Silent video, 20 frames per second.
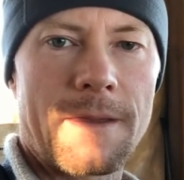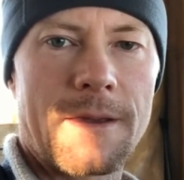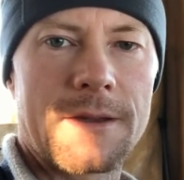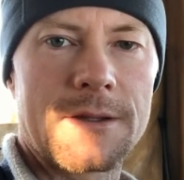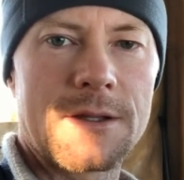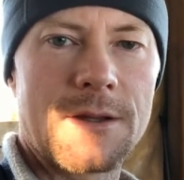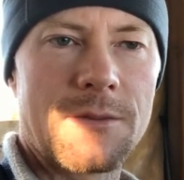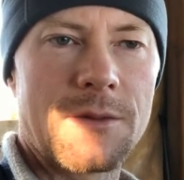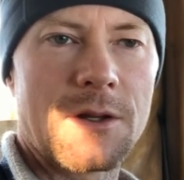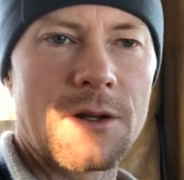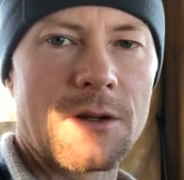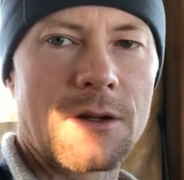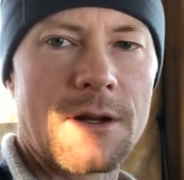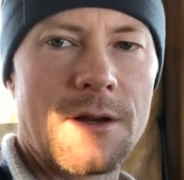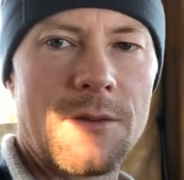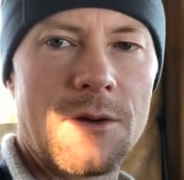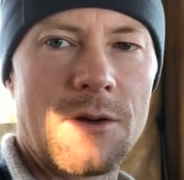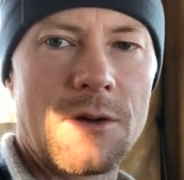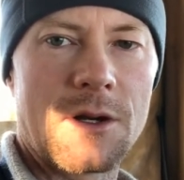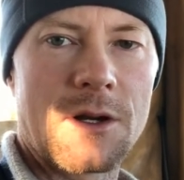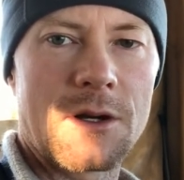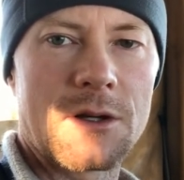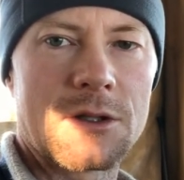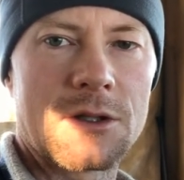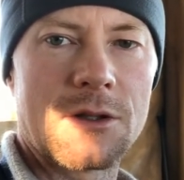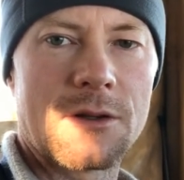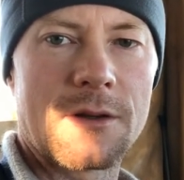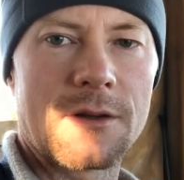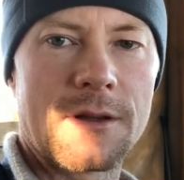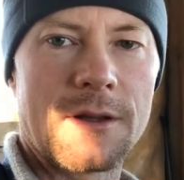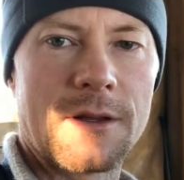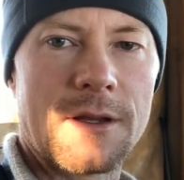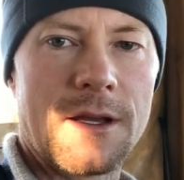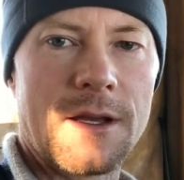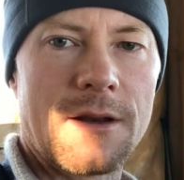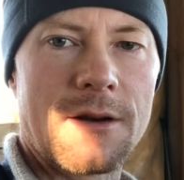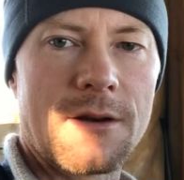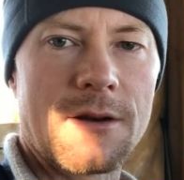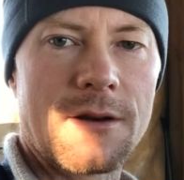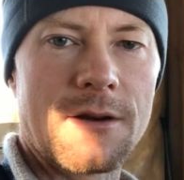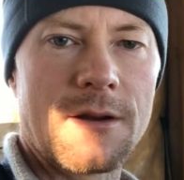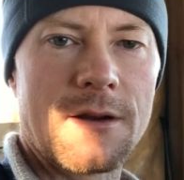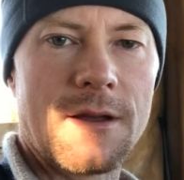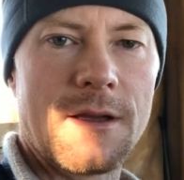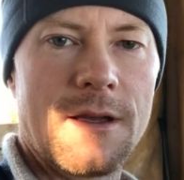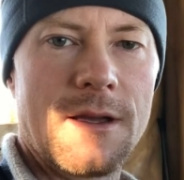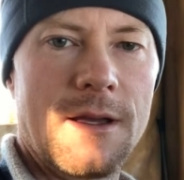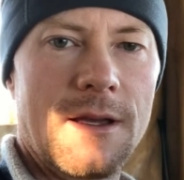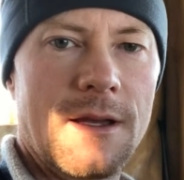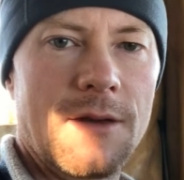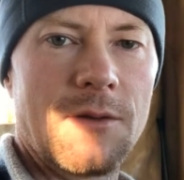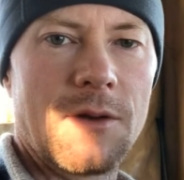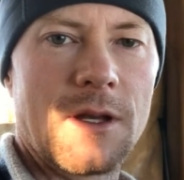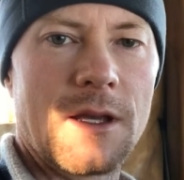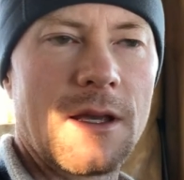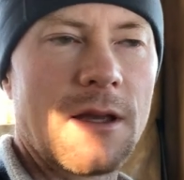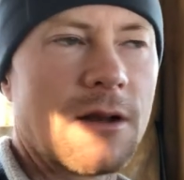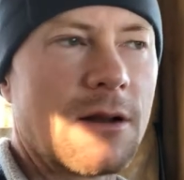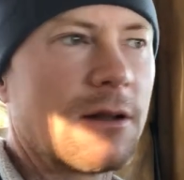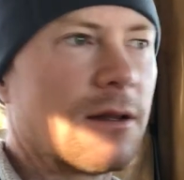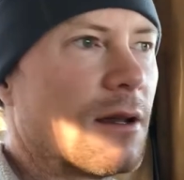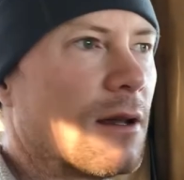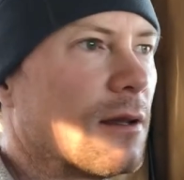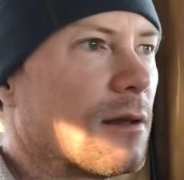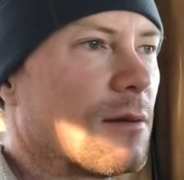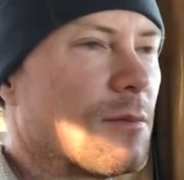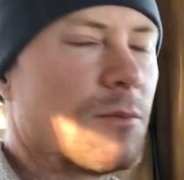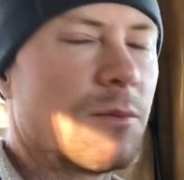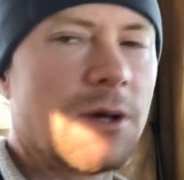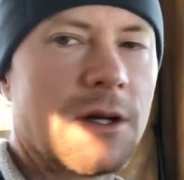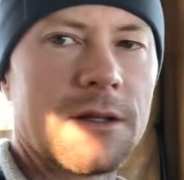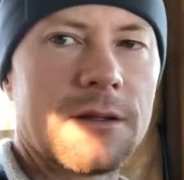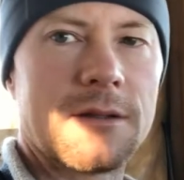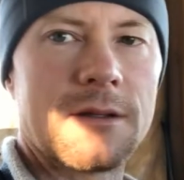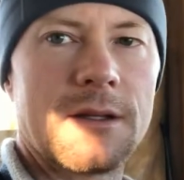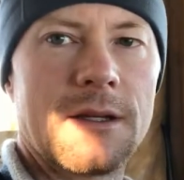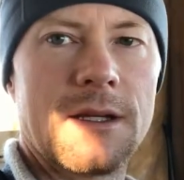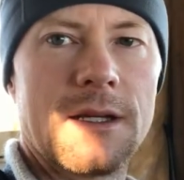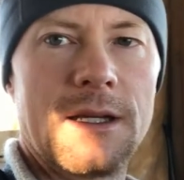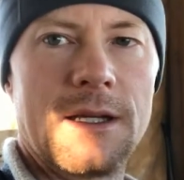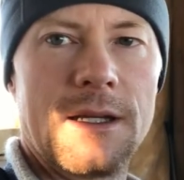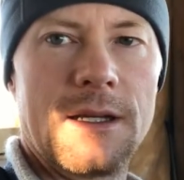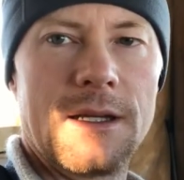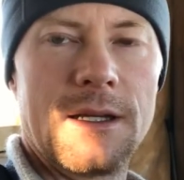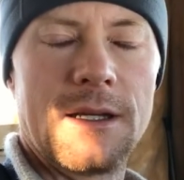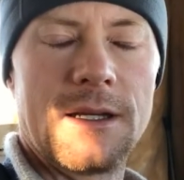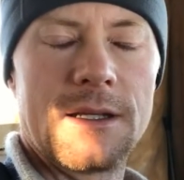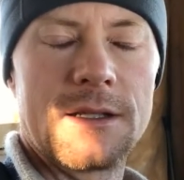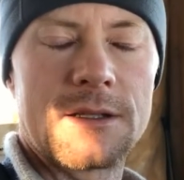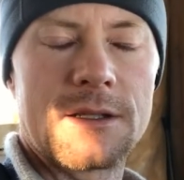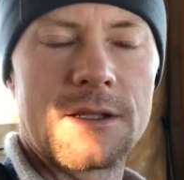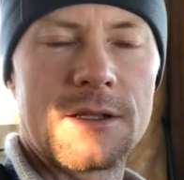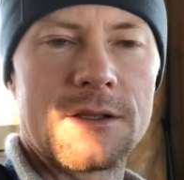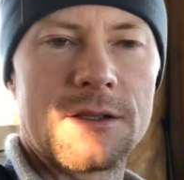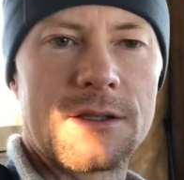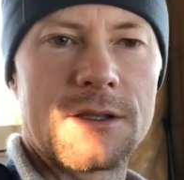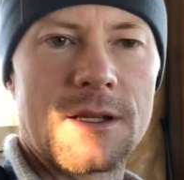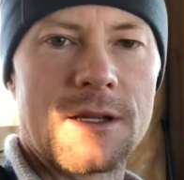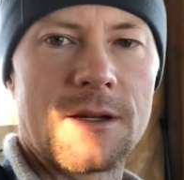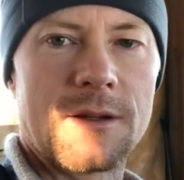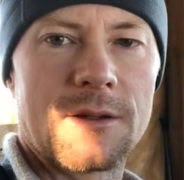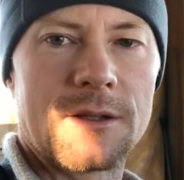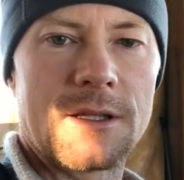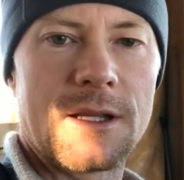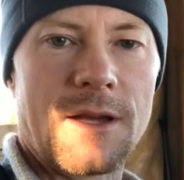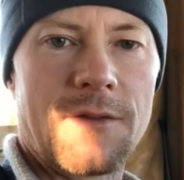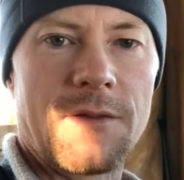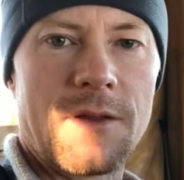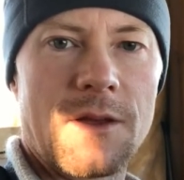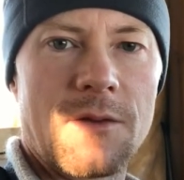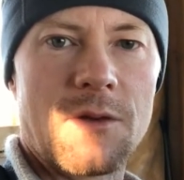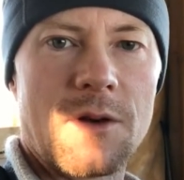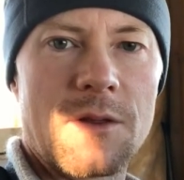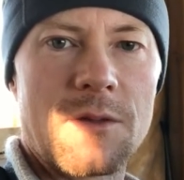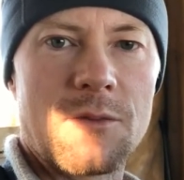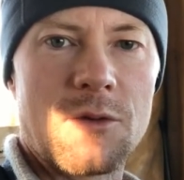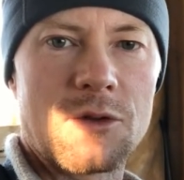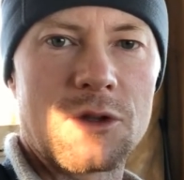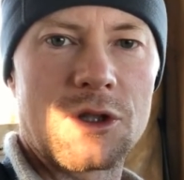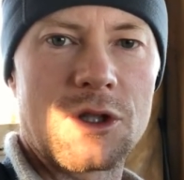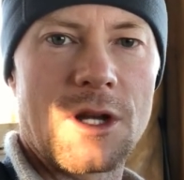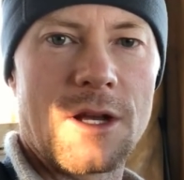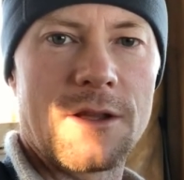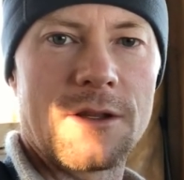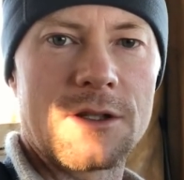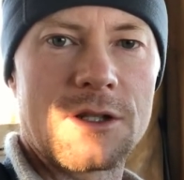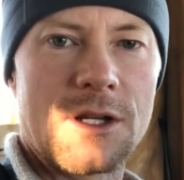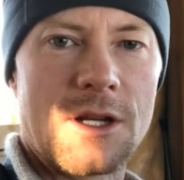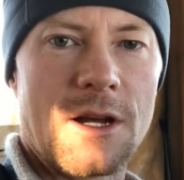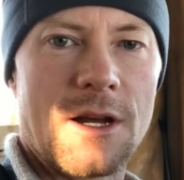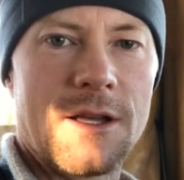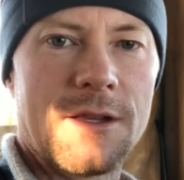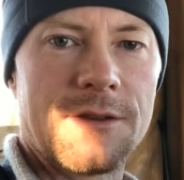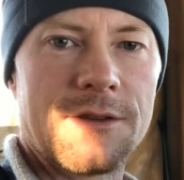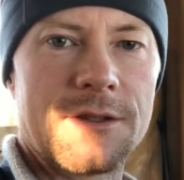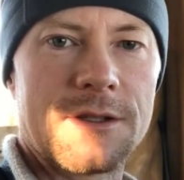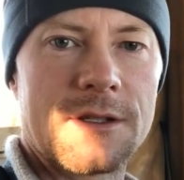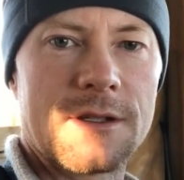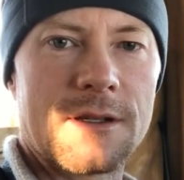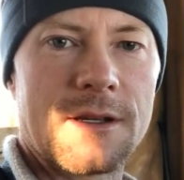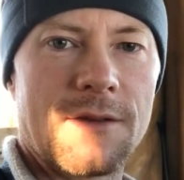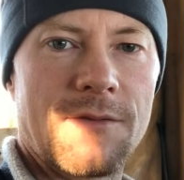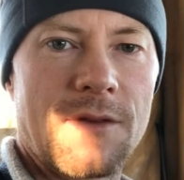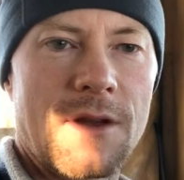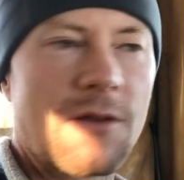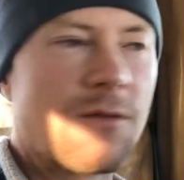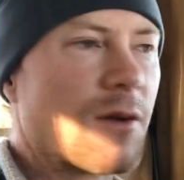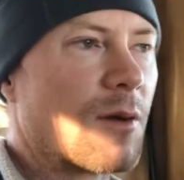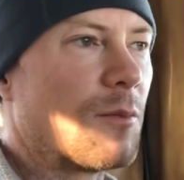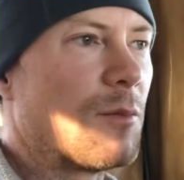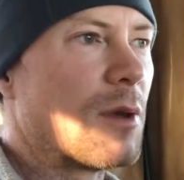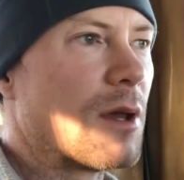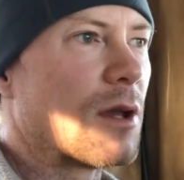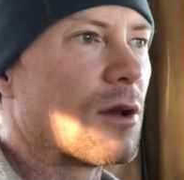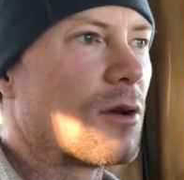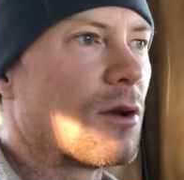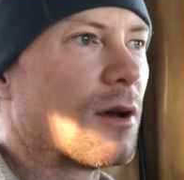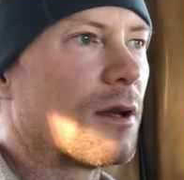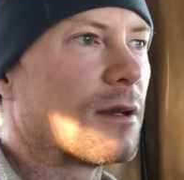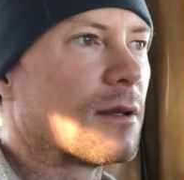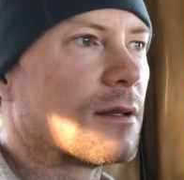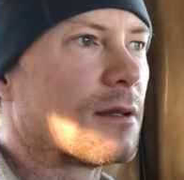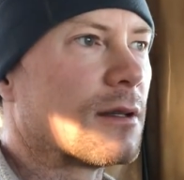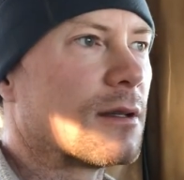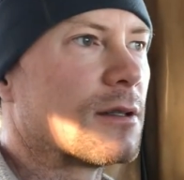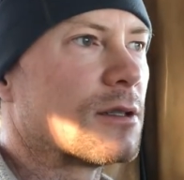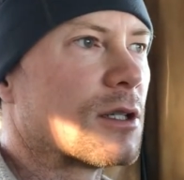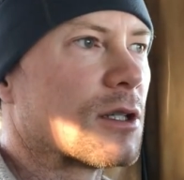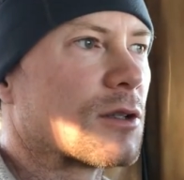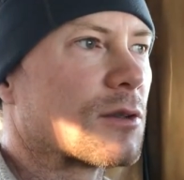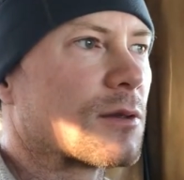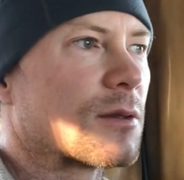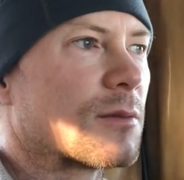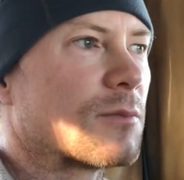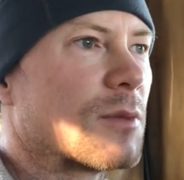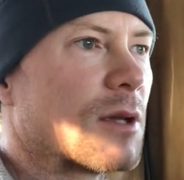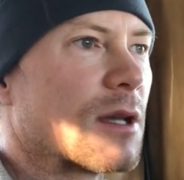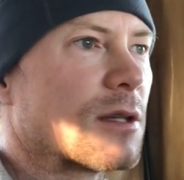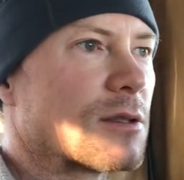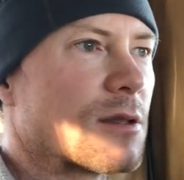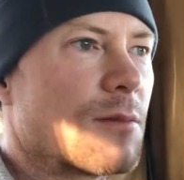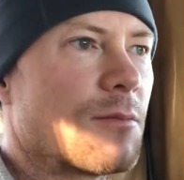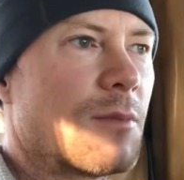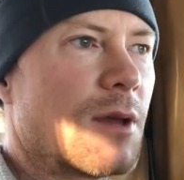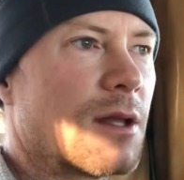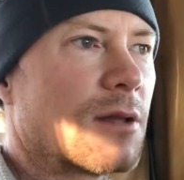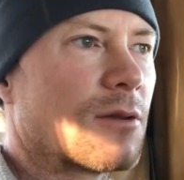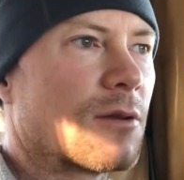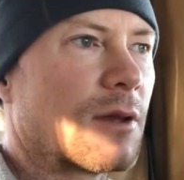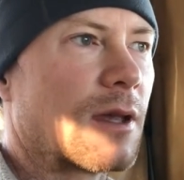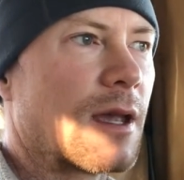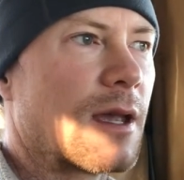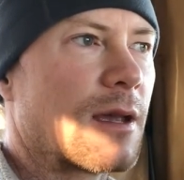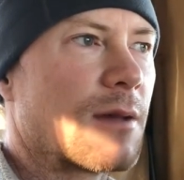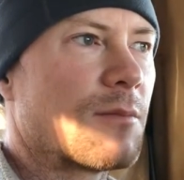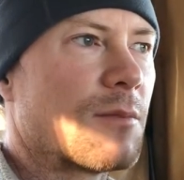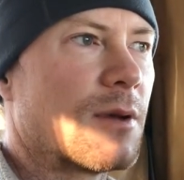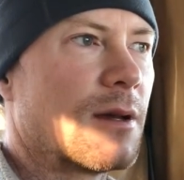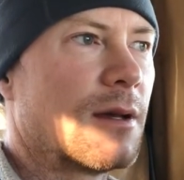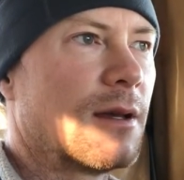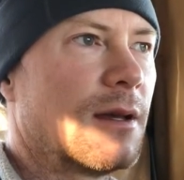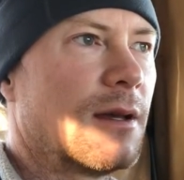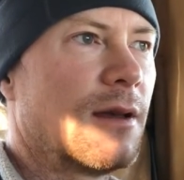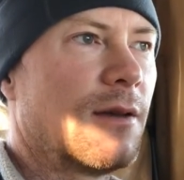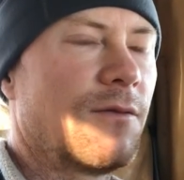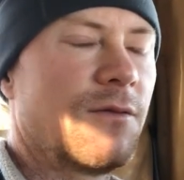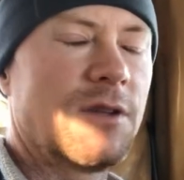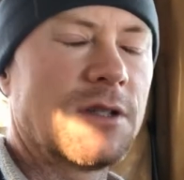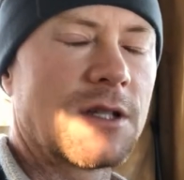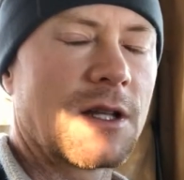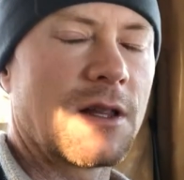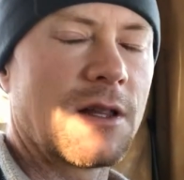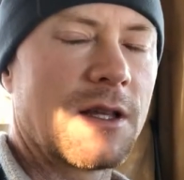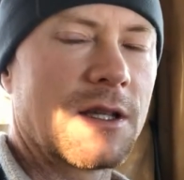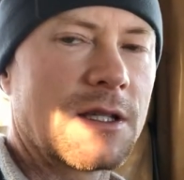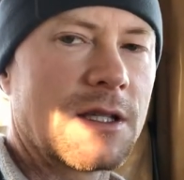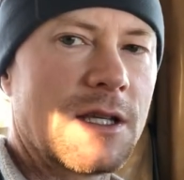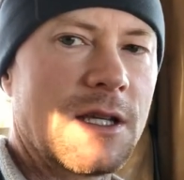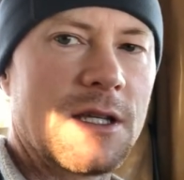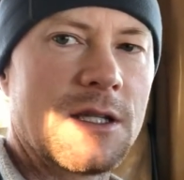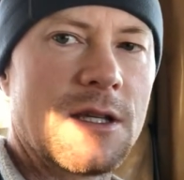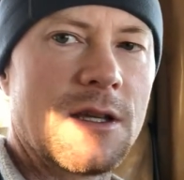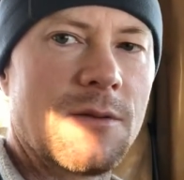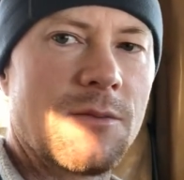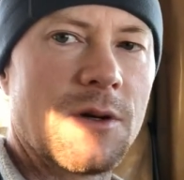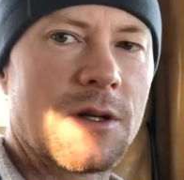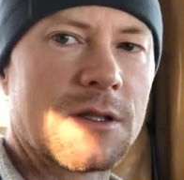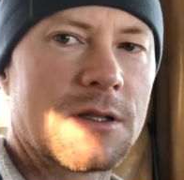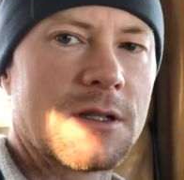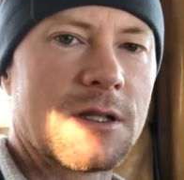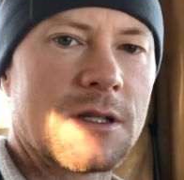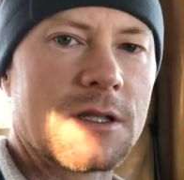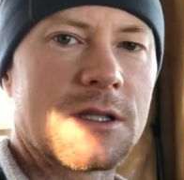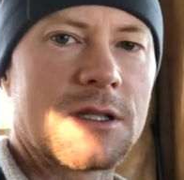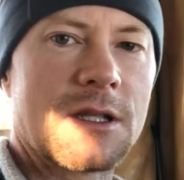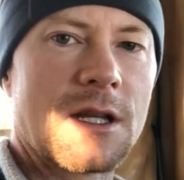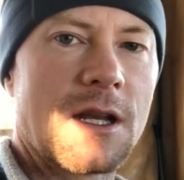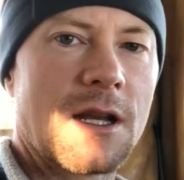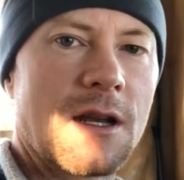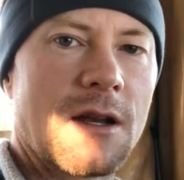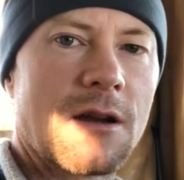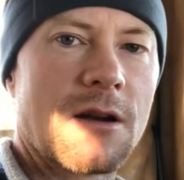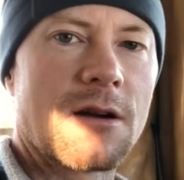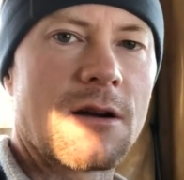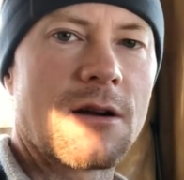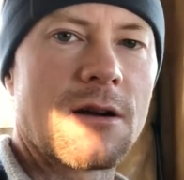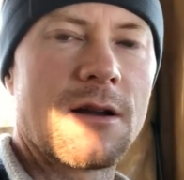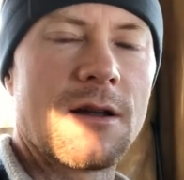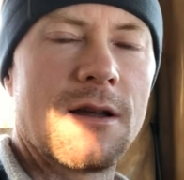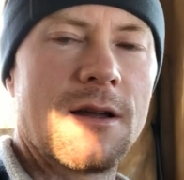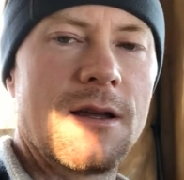something will come out here sooner than later. We can get it done, but this is uh, definitely one of the most challenging hunts I've ever been on, just because of the mental game. Physically it's easy, but it's just sitting here